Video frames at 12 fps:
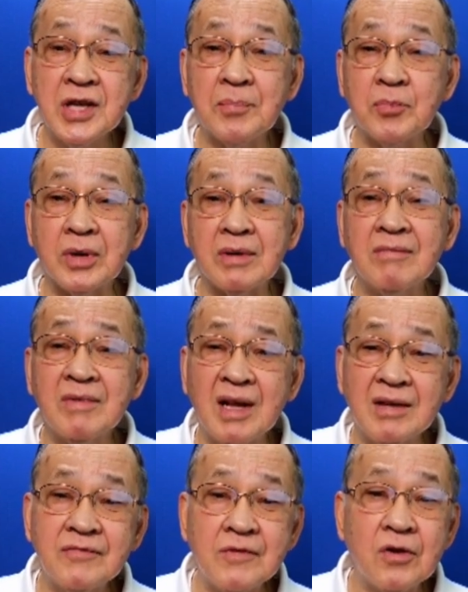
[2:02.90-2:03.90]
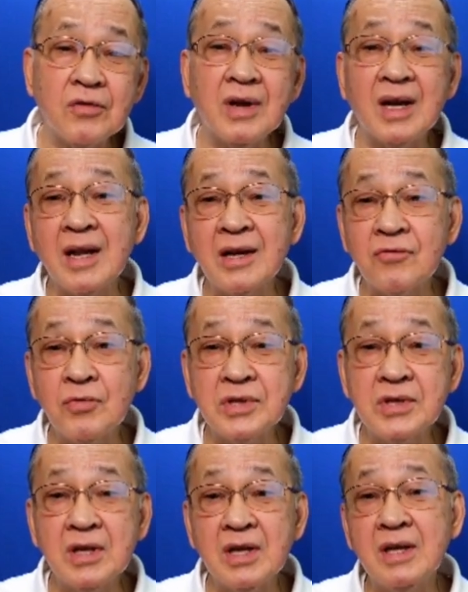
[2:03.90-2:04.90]
is separate. Telephone,
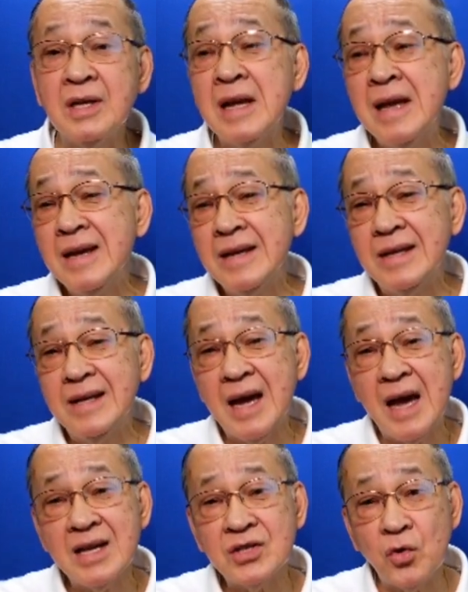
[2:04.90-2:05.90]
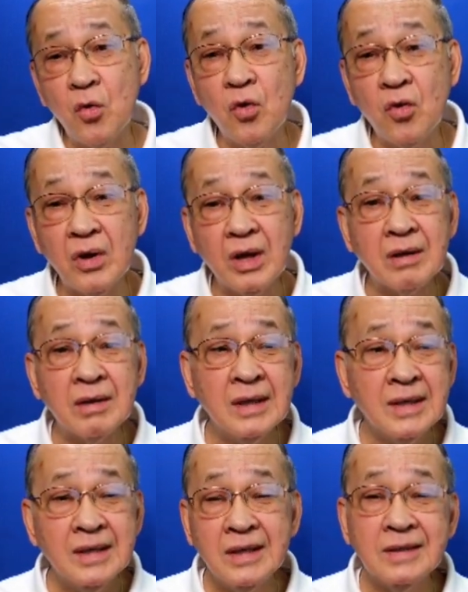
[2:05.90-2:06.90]
electricity, gas,
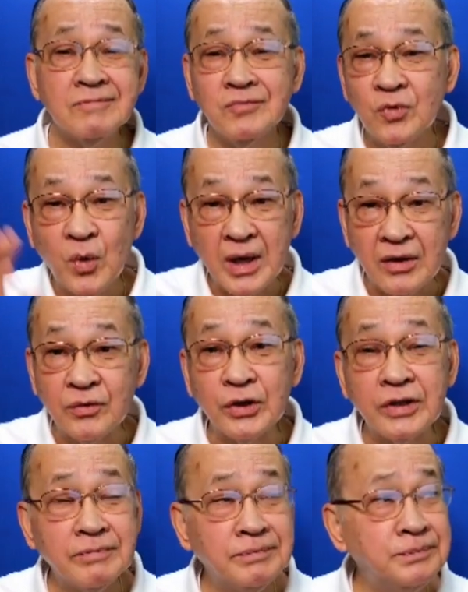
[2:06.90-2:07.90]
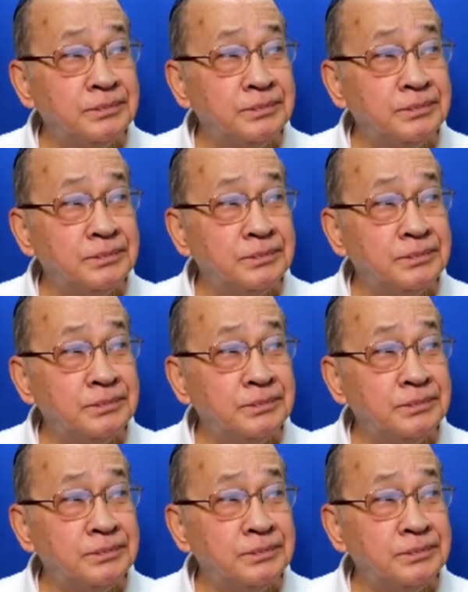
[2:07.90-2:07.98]
oil, whatever.